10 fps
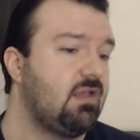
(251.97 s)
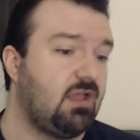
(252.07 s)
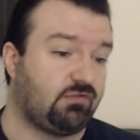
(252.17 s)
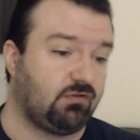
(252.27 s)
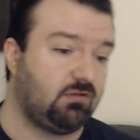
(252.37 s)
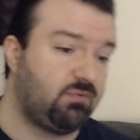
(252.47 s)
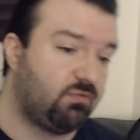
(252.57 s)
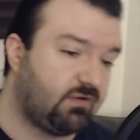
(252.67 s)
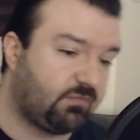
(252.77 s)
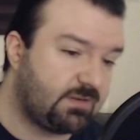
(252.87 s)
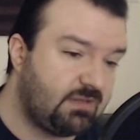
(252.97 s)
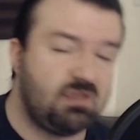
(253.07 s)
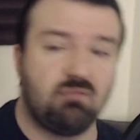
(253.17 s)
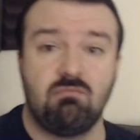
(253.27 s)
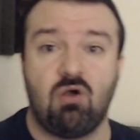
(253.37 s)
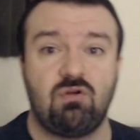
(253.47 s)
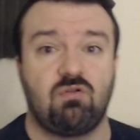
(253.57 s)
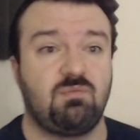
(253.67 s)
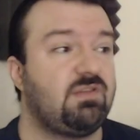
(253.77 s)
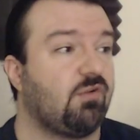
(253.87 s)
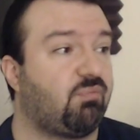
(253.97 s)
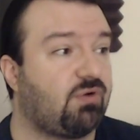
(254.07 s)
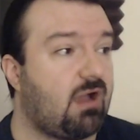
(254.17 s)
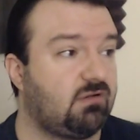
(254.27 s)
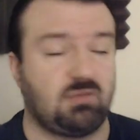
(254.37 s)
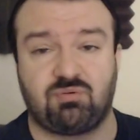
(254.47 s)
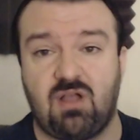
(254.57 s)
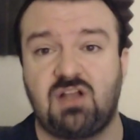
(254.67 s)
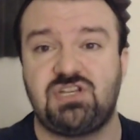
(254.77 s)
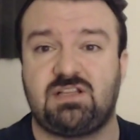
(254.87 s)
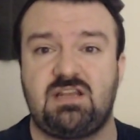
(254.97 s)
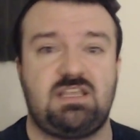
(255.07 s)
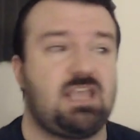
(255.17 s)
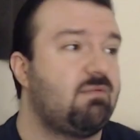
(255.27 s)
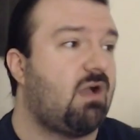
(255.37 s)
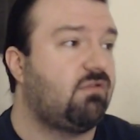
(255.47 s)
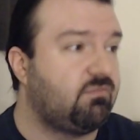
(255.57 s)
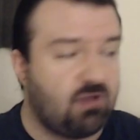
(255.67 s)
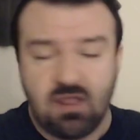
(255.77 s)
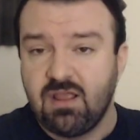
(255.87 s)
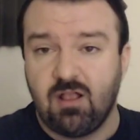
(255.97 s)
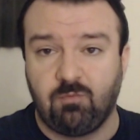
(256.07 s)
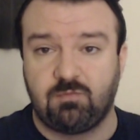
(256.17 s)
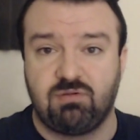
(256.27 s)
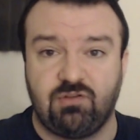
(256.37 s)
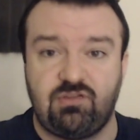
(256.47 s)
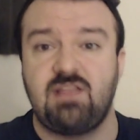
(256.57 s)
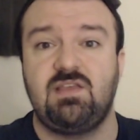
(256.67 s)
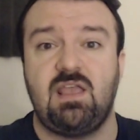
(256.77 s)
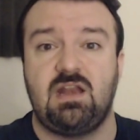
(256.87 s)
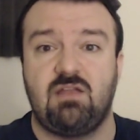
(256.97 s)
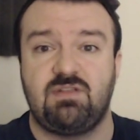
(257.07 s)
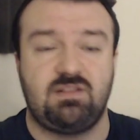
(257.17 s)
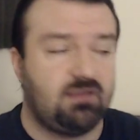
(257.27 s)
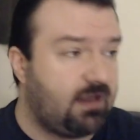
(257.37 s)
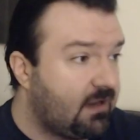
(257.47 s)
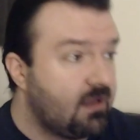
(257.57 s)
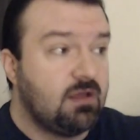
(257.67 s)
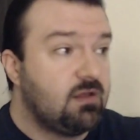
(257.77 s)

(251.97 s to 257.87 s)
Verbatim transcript: And certainly we weren't expecting Miyamoto to be so proud of the project that he came out and helped present it and everything.